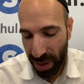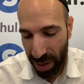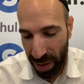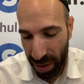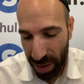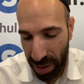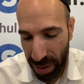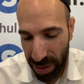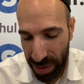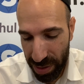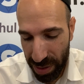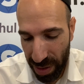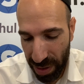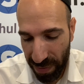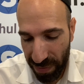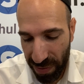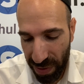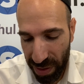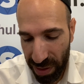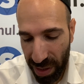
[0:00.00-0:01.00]
It's a
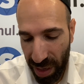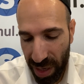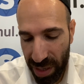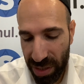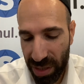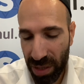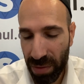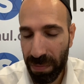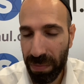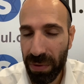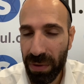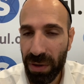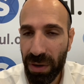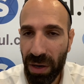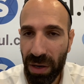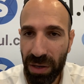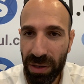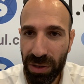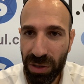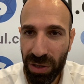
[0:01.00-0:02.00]
fantastic
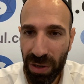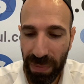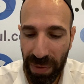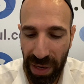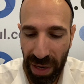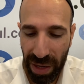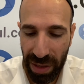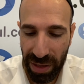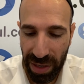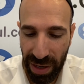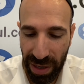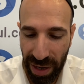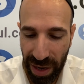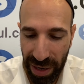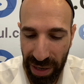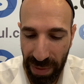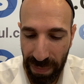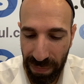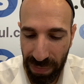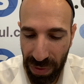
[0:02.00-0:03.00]
book on Sheminat
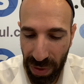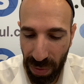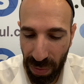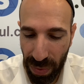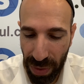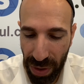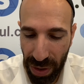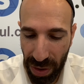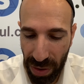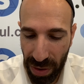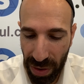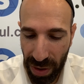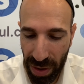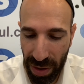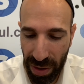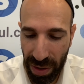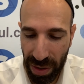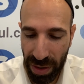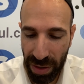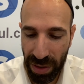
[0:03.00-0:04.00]
Enayim. We are
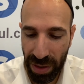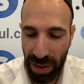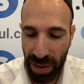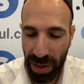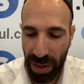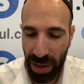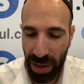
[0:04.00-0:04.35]
on